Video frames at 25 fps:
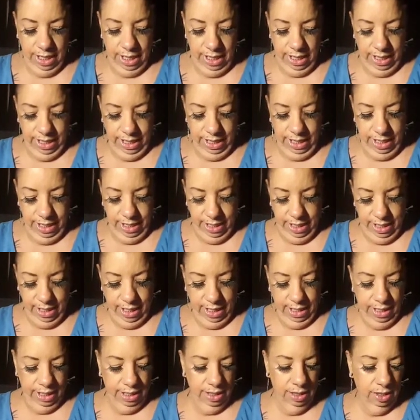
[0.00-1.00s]
And
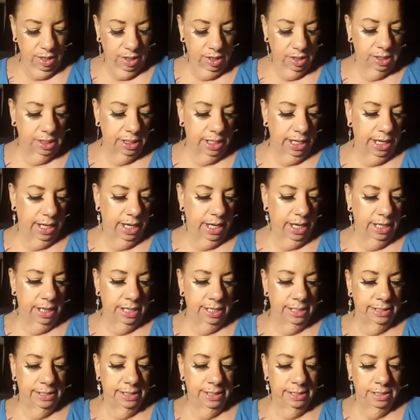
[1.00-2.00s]
it looks like
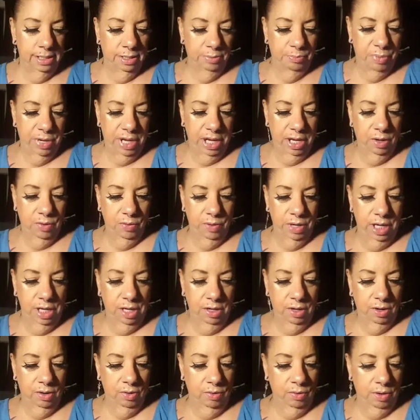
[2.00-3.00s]
this is a
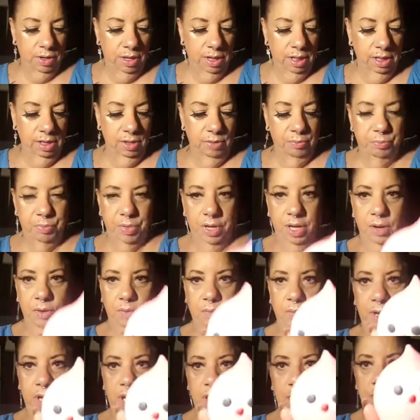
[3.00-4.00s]
pinguino, a little
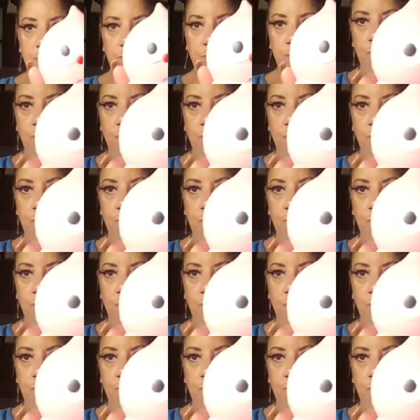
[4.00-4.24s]
penguin.